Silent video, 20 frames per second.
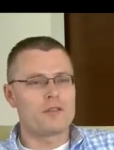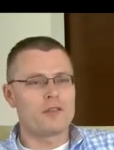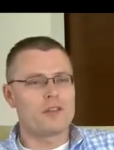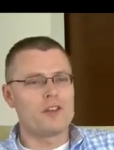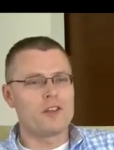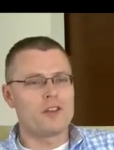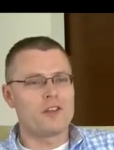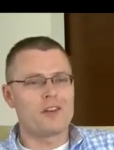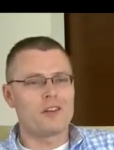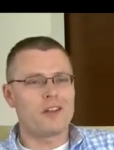
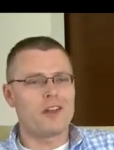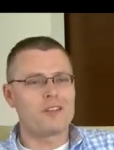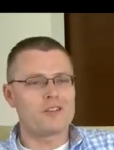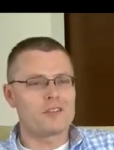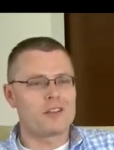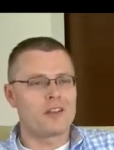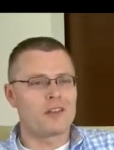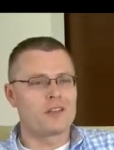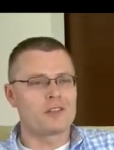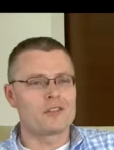30-year life
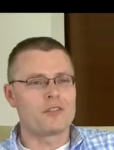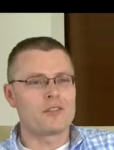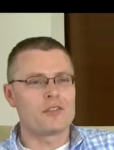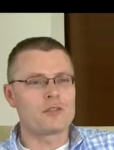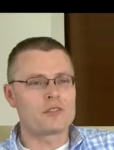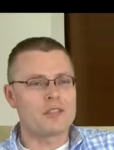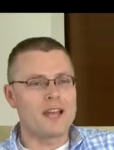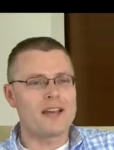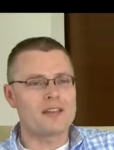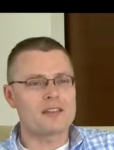cycles of
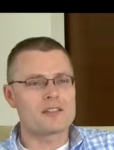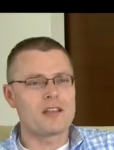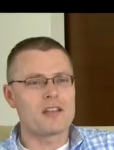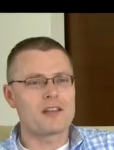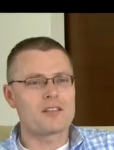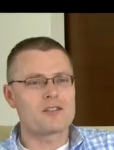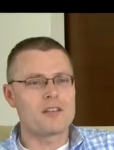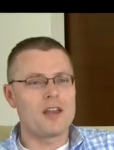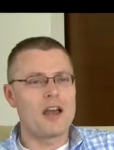those assets,